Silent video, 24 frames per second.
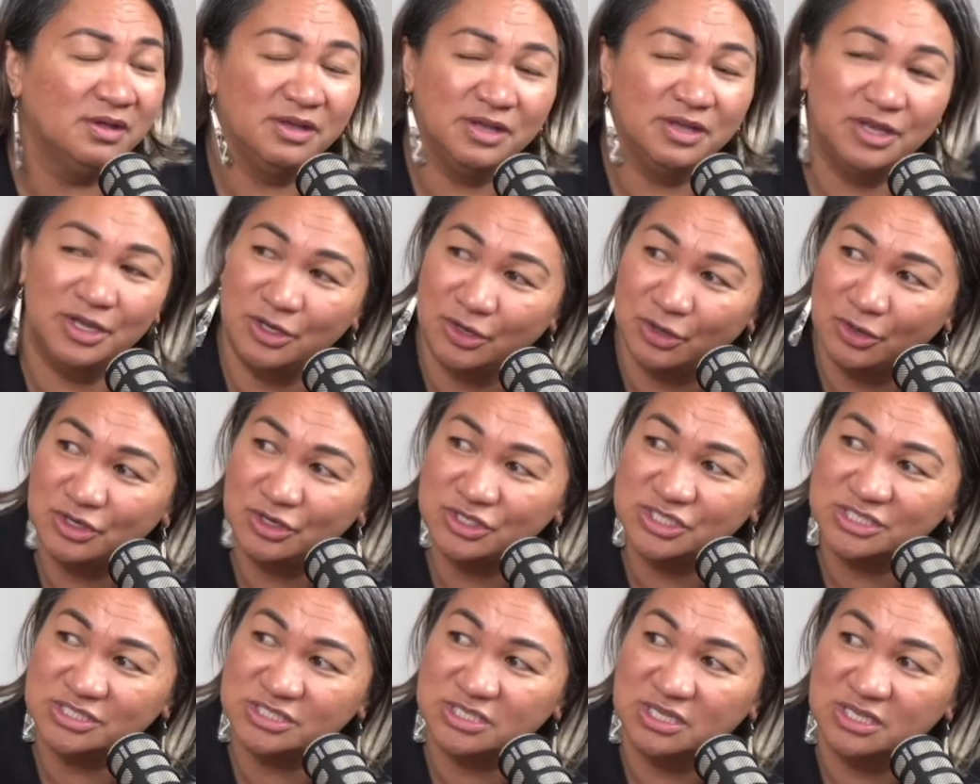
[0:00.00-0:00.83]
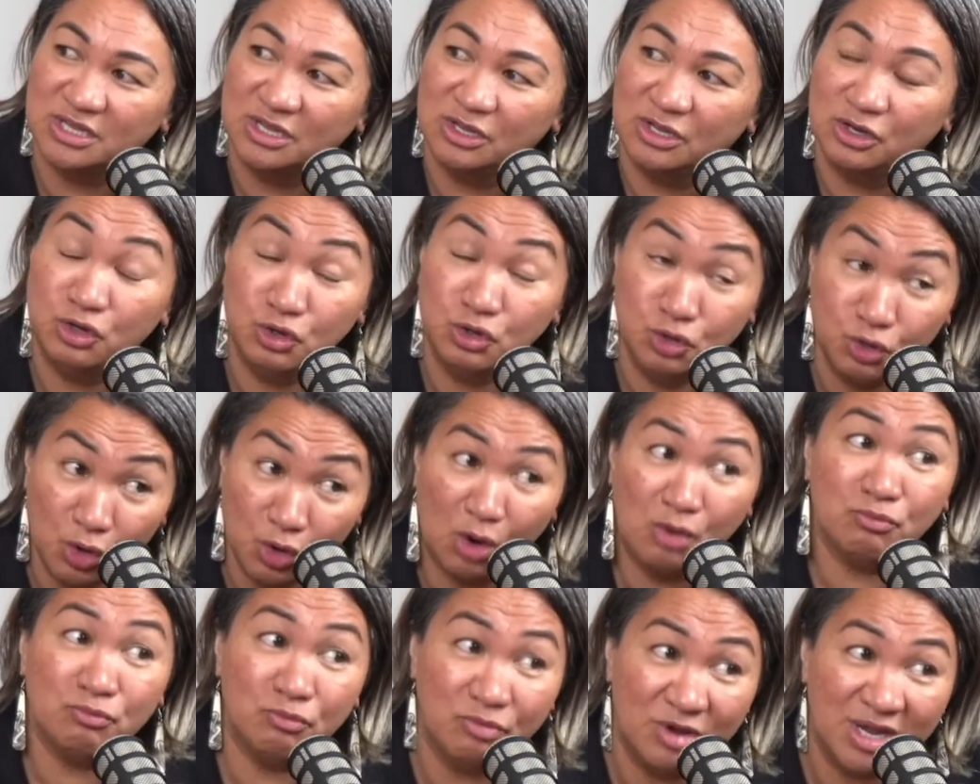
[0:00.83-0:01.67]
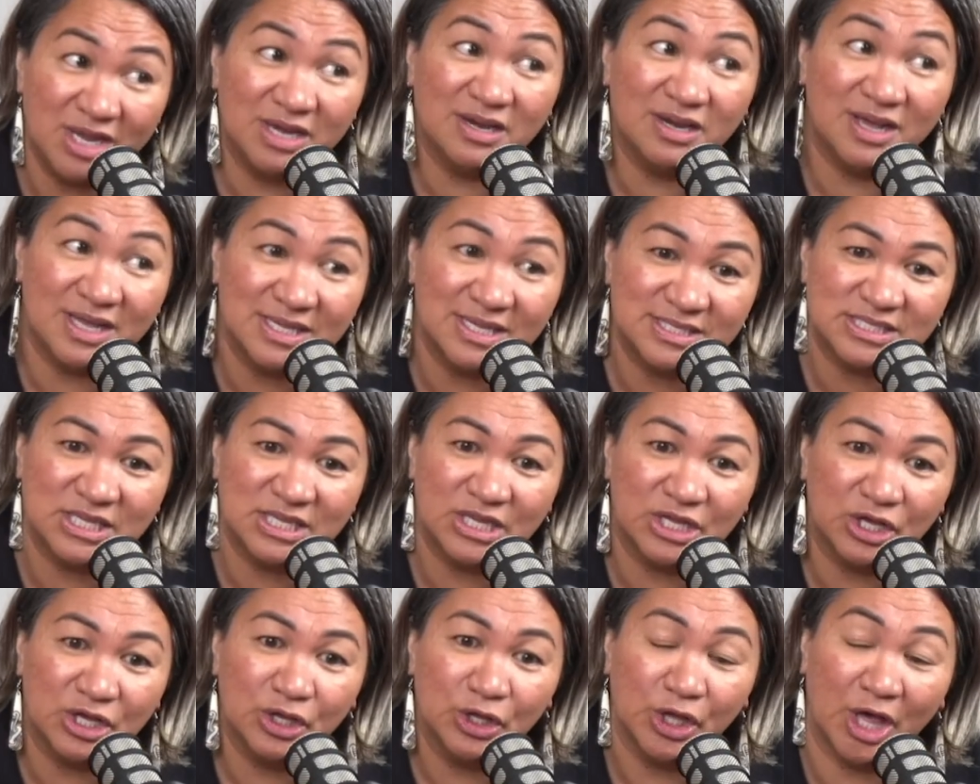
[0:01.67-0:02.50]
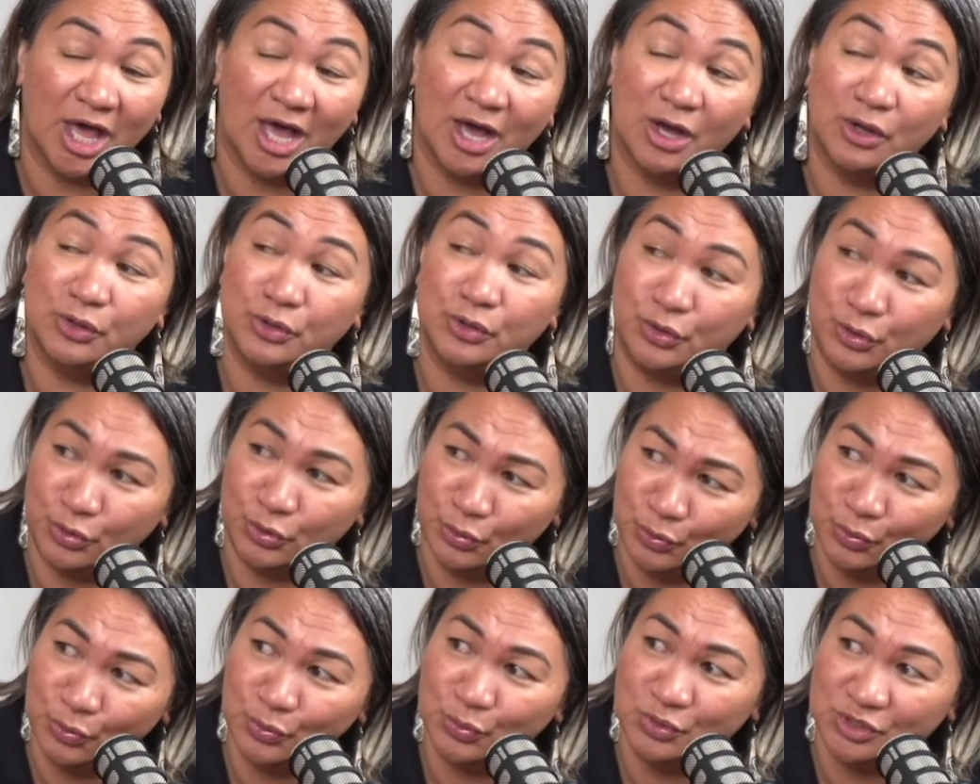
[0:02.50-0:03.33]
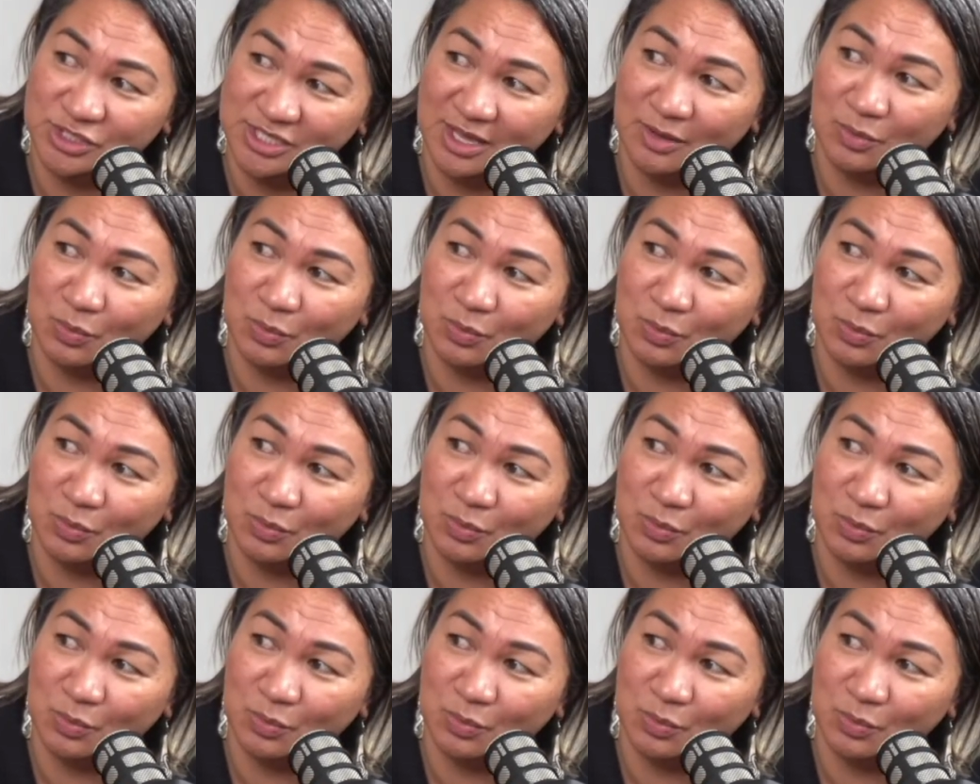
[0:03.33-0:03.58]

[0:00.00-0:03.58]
and just not realizing how huge that